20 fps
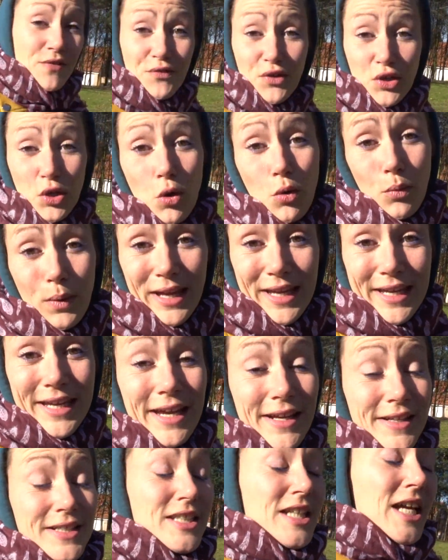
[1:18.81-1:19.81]
for your week.
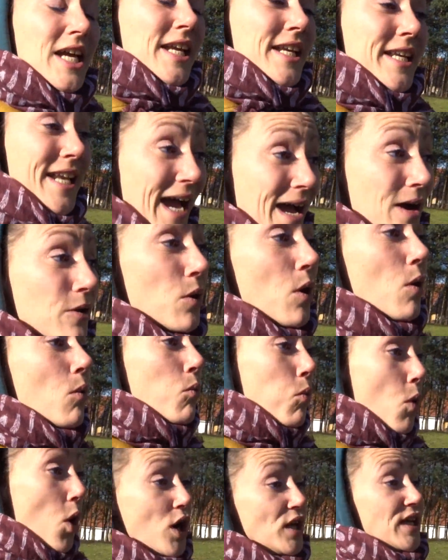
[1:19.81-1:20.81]
Now,
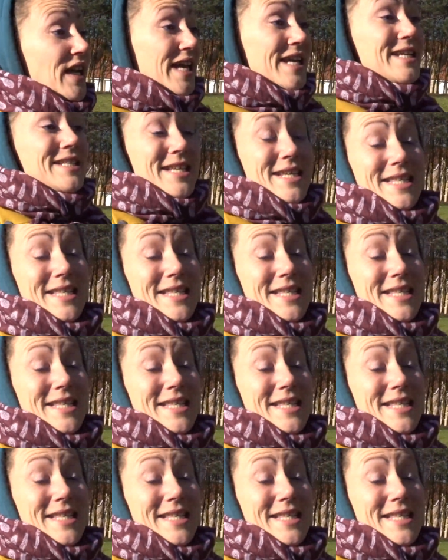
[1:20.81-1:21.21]
what is